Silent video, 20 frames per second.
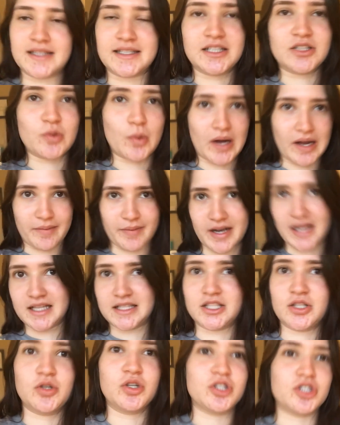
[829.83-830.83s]
It's like 20
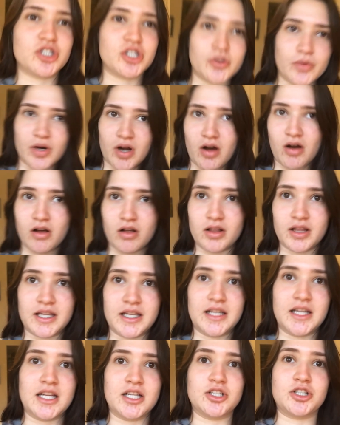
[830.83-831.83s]
minutes, you just do it all,
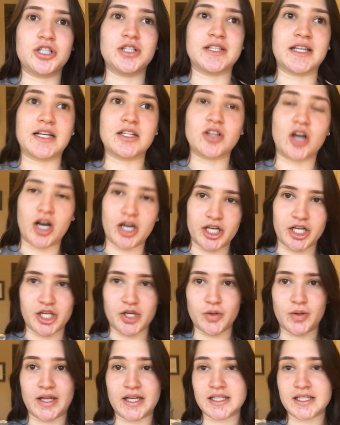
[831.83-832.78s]
and then she's like talking to you,